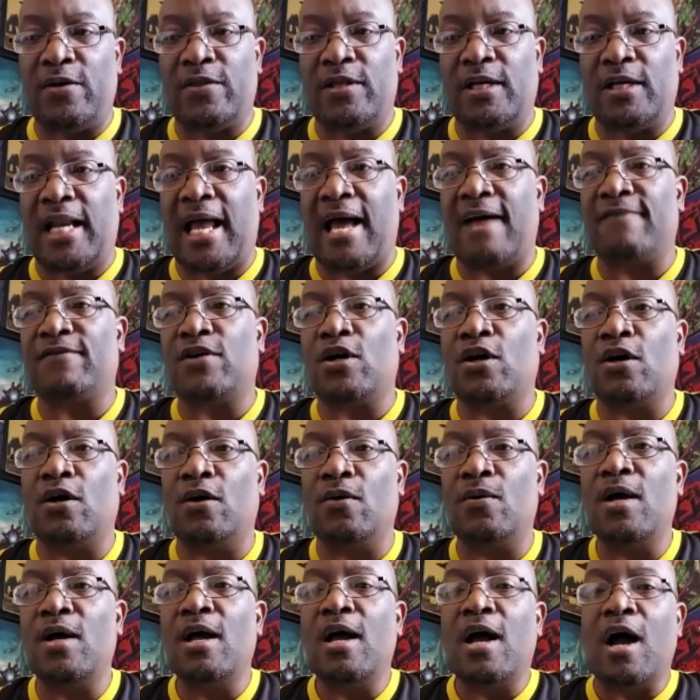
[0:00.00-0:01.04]
the
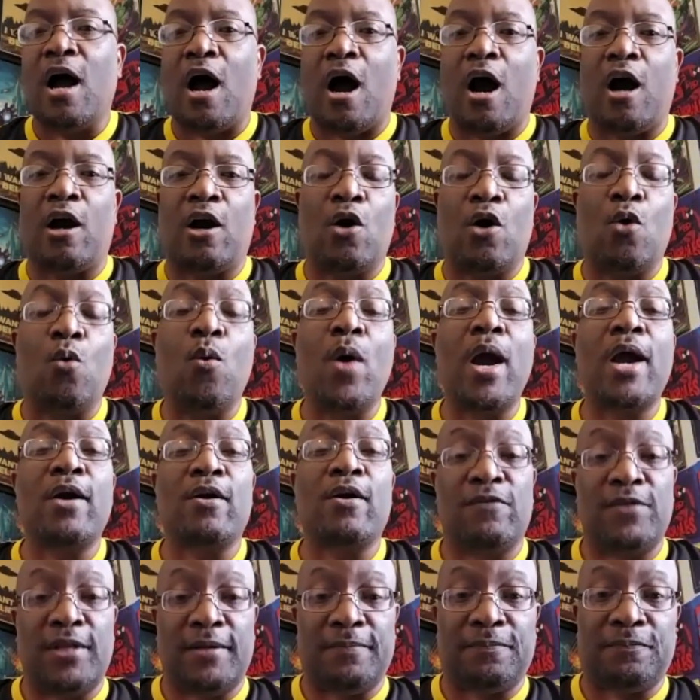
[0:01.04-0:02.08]
Navajo, are aware
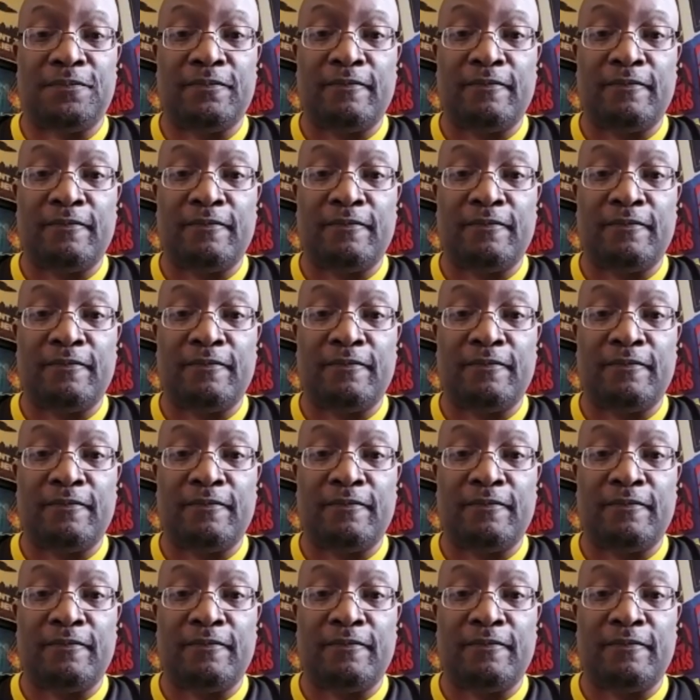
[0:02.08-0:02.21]
of them,